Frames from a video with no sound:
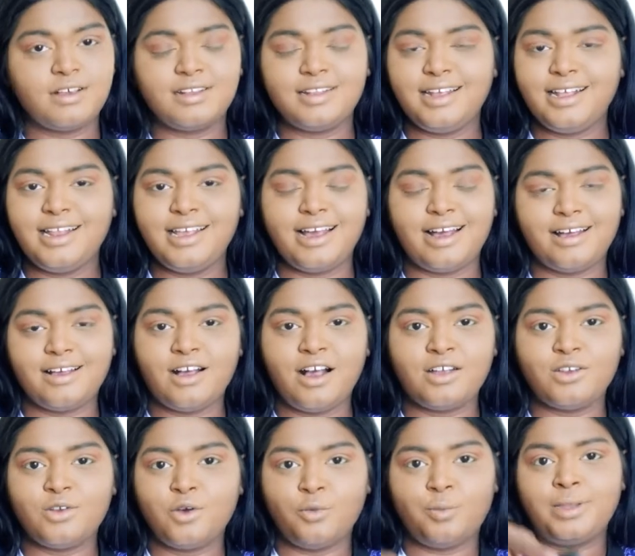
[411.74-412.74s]
Okay, I
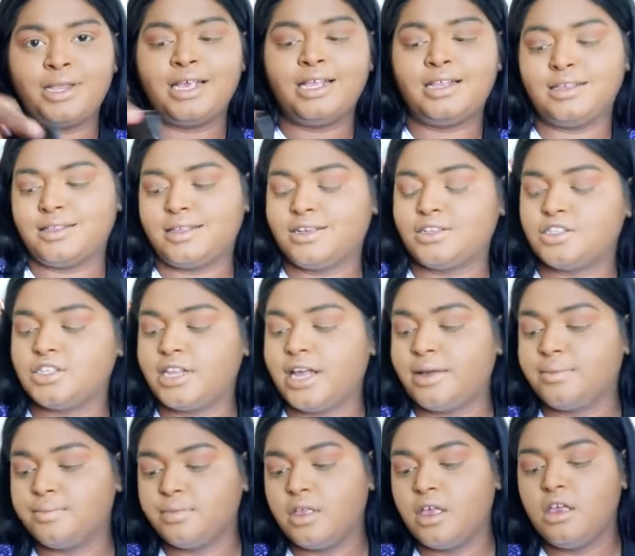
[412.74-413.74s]
can't open anything
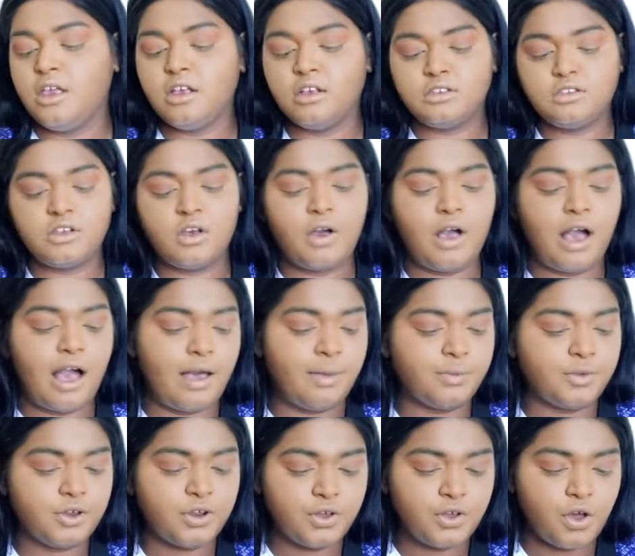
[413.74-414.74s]
today. So I'm
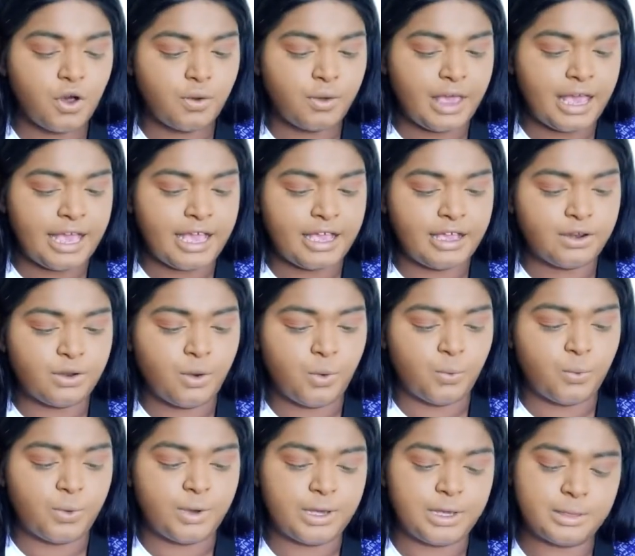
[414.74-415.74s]
going to go in
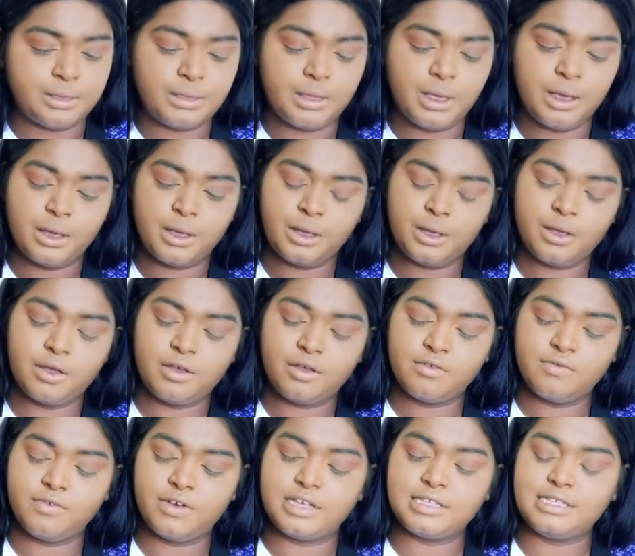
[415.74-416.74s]
with,
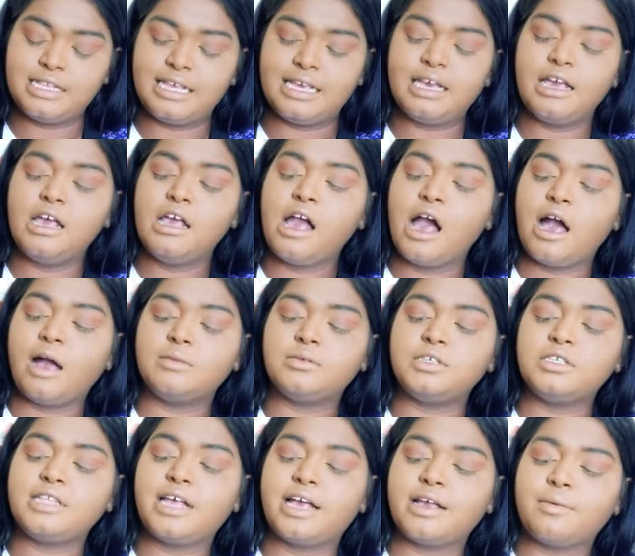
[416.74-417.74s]
firstly, I'm
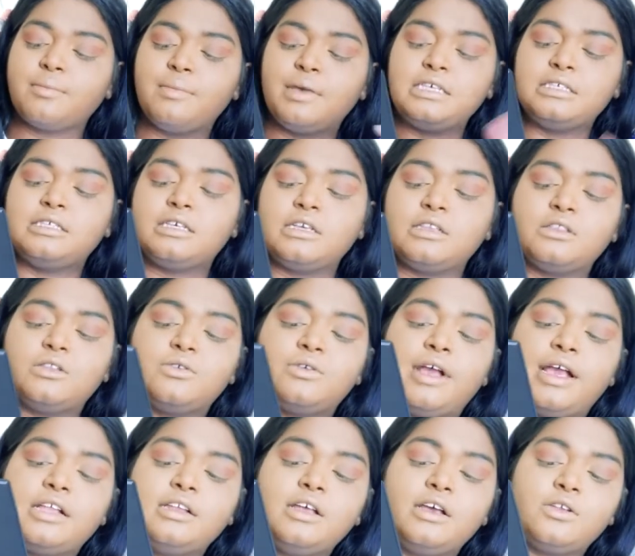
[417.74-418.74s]
just like mixing the
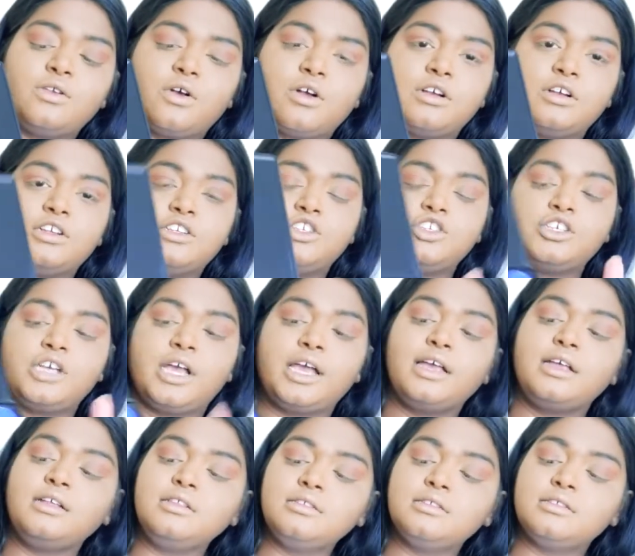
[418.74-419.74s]
red and orange
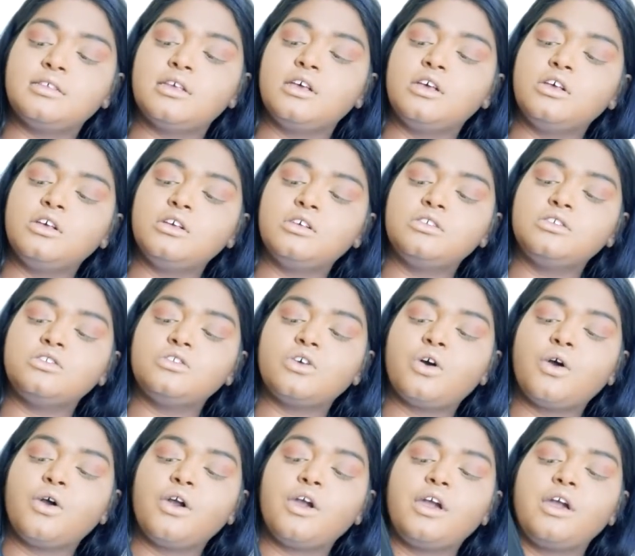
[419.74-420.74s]
shades.
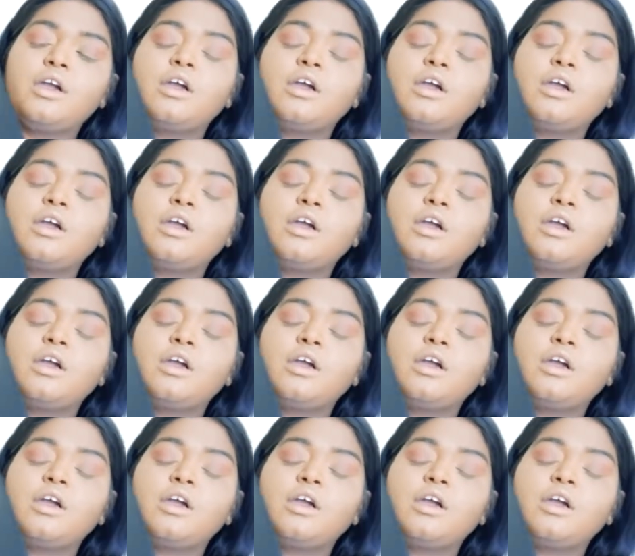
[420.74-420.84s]
So